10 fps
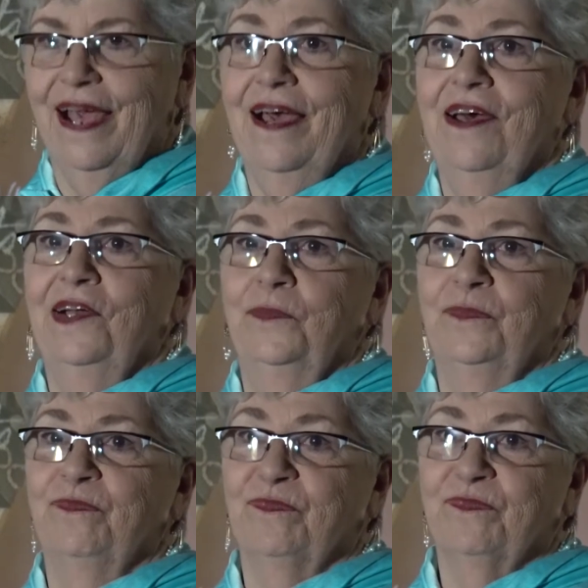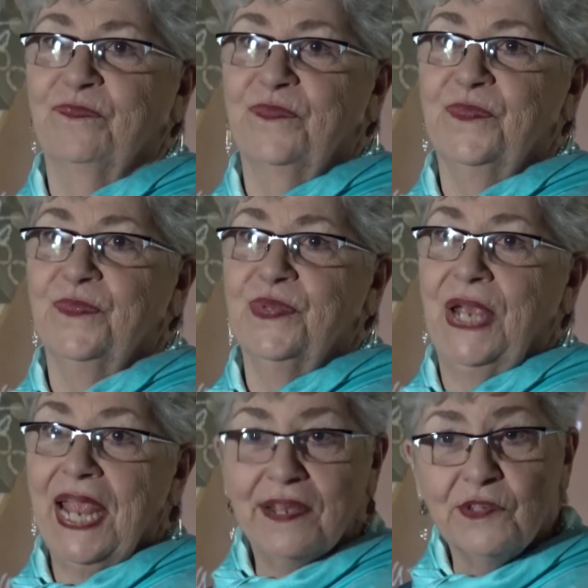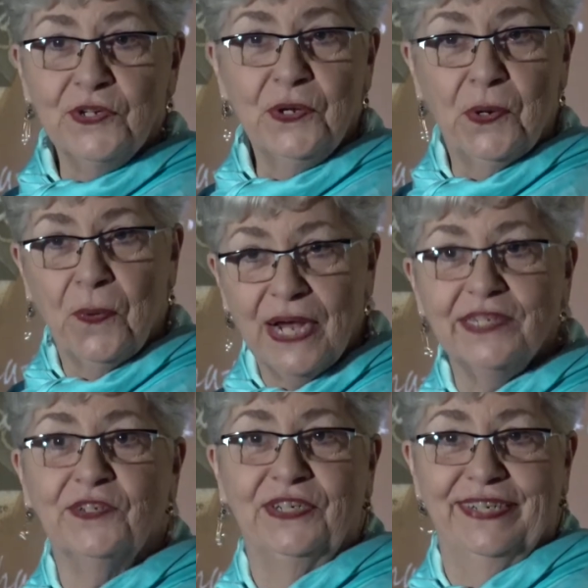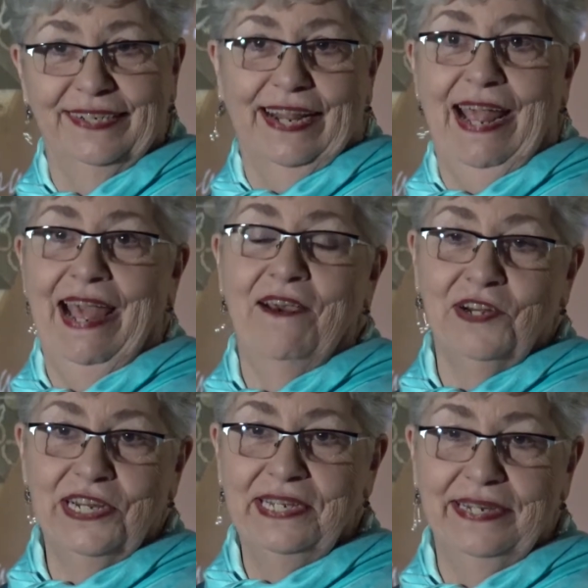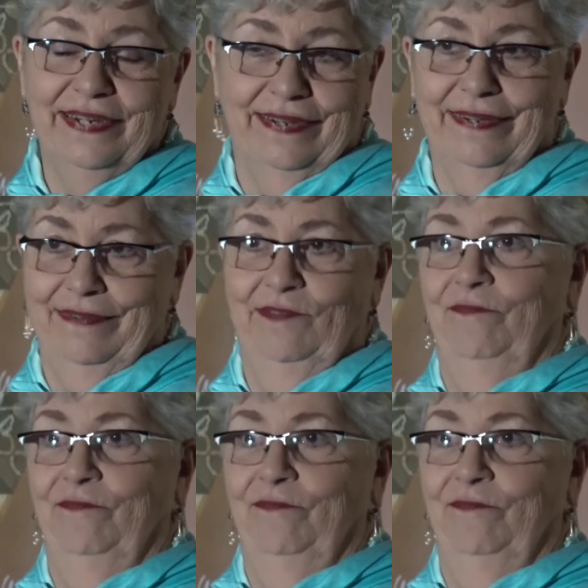Um, to answer your question, how did uh,